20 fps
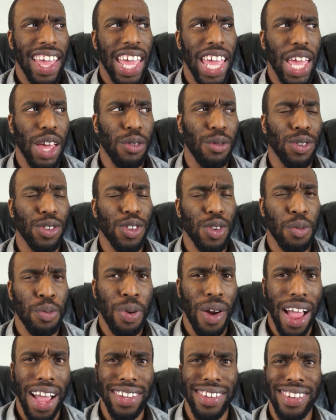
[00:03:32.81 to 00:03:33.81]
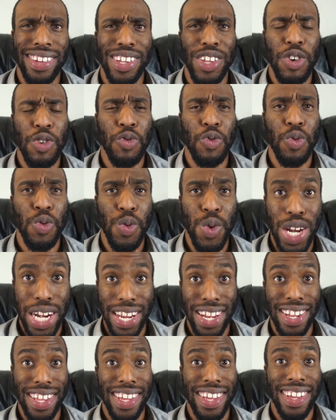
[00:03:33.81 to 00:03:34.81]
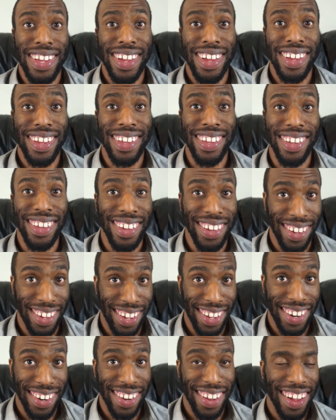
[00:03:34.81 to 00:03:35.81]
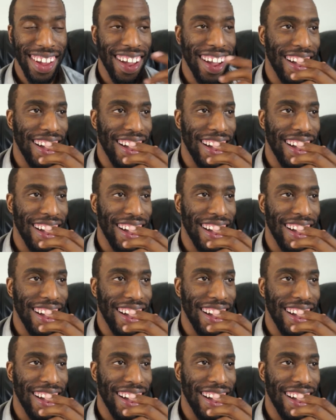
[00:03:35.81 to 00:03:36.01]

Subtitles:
It was surprisingly really good.